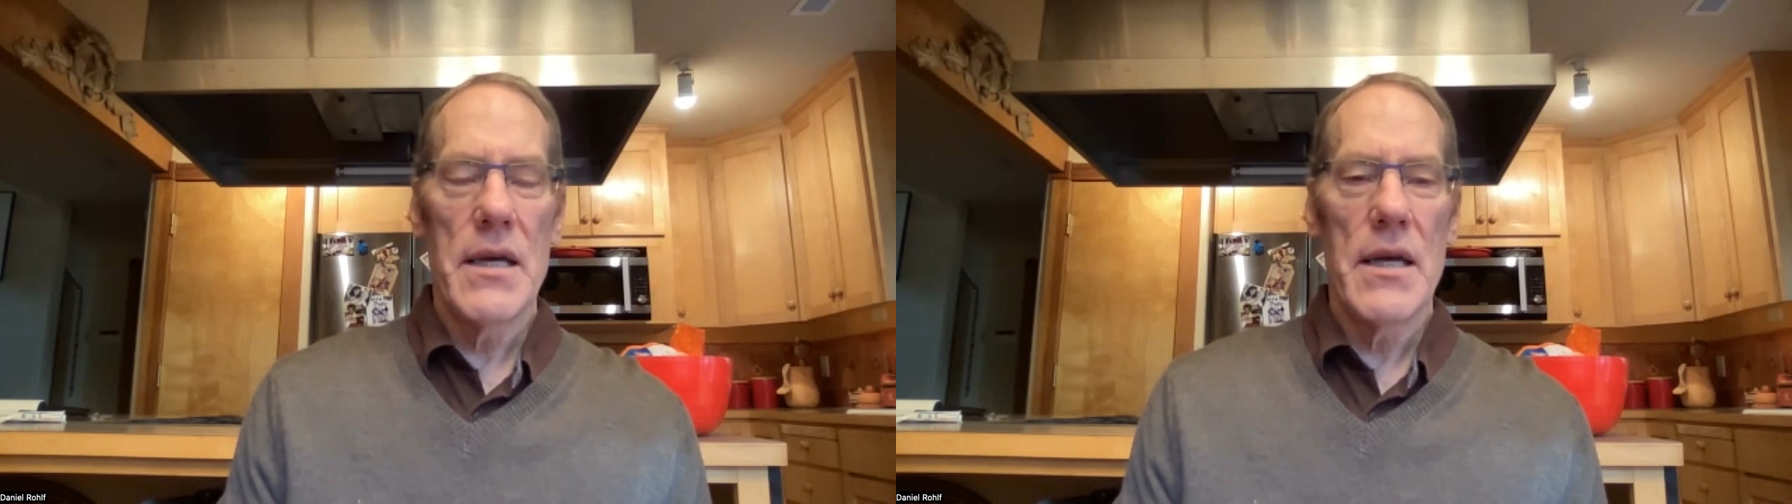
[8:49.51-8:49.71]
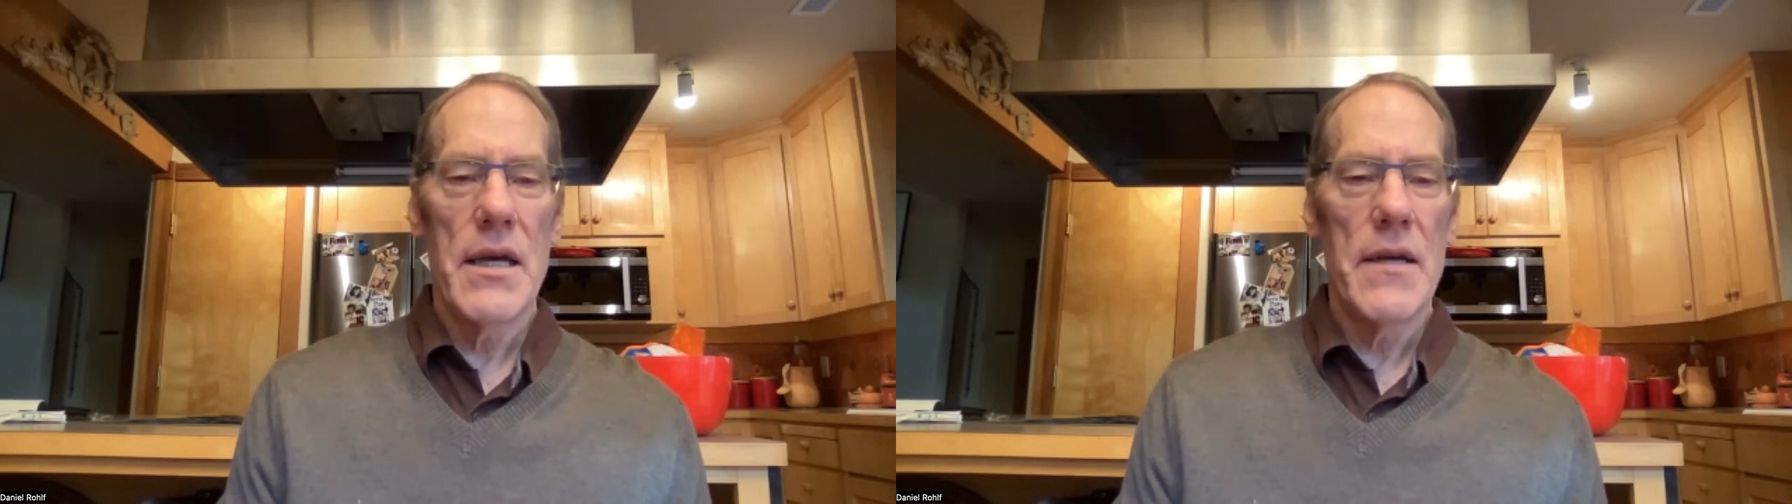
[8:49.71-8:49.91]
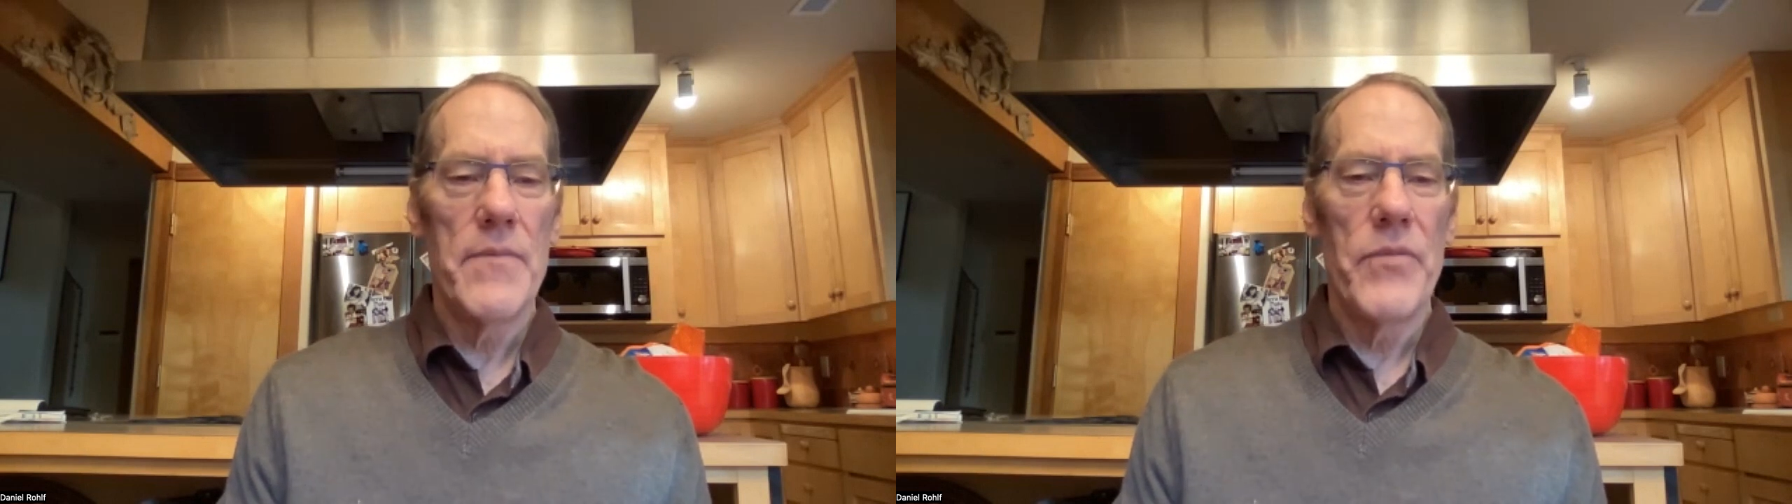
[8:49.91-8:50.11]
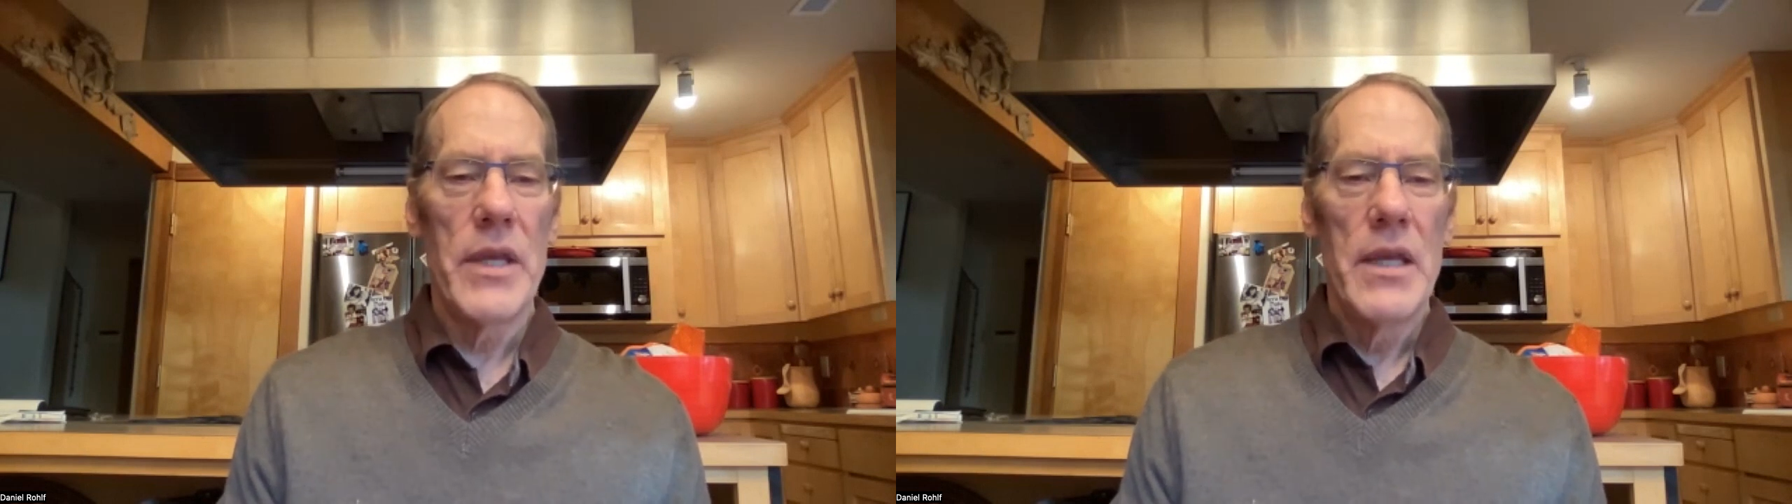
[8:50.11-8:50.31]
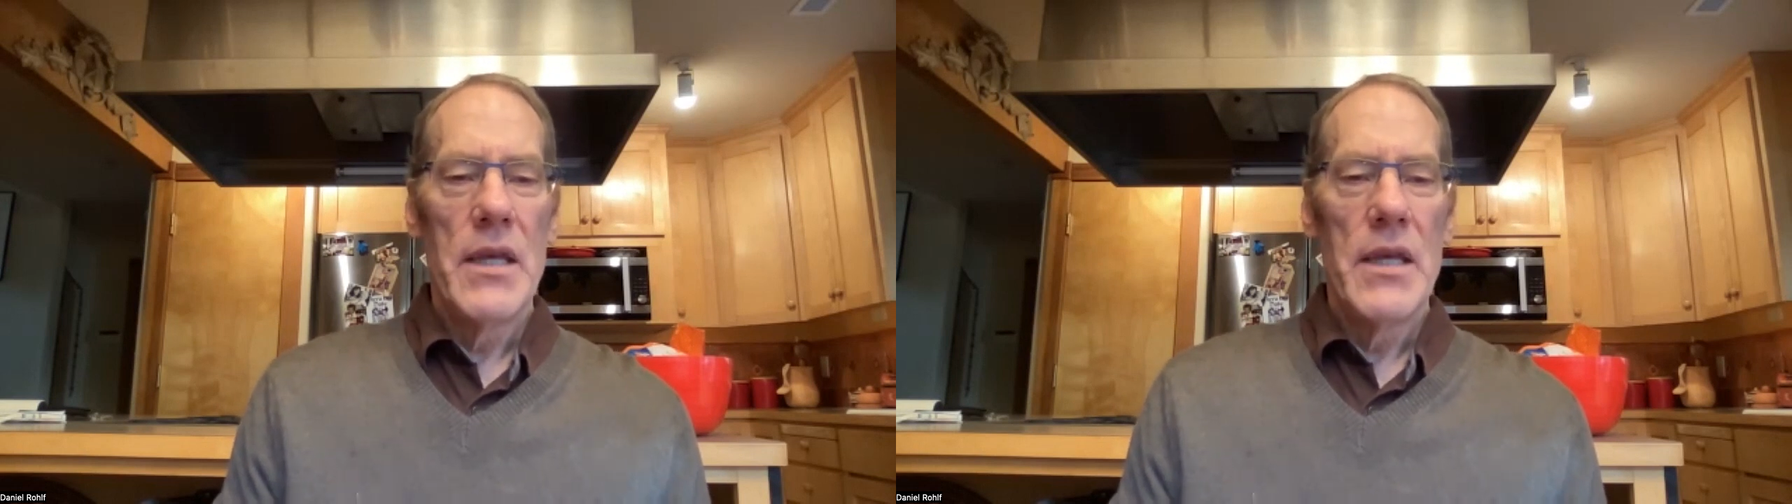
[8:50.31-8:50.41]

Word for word: um,